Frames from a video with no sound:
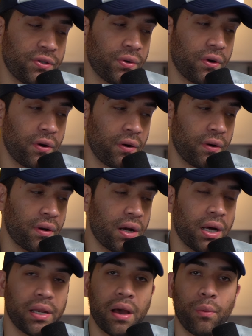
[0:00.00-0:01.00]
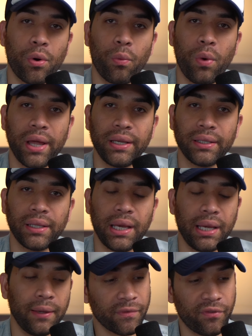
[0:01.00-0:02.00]
to her on our wedding
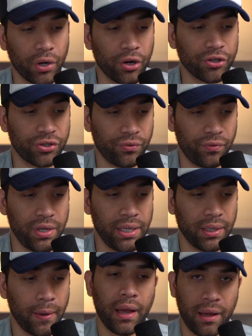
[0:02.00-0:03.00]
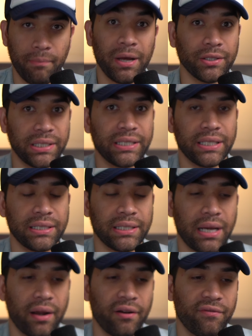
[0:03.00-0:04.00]
day for her to read about this
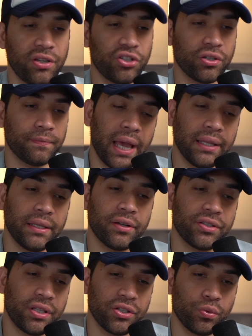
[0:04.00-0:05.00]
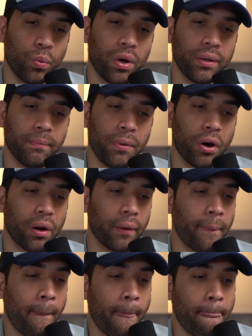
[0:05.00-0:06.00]
entire vision. And there's this one part,
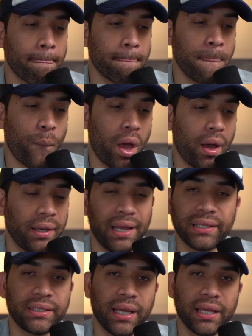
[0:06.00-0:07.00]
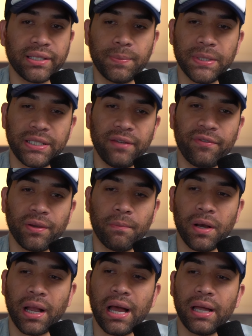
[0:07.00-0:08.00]
uh, not to get specific,
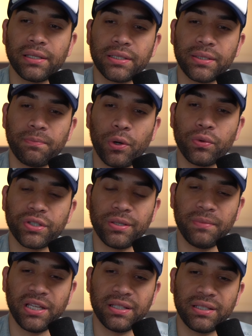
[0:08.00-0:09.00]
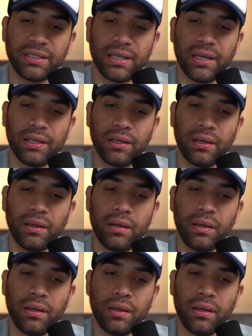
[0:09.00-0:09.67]
but God spoke to me and said,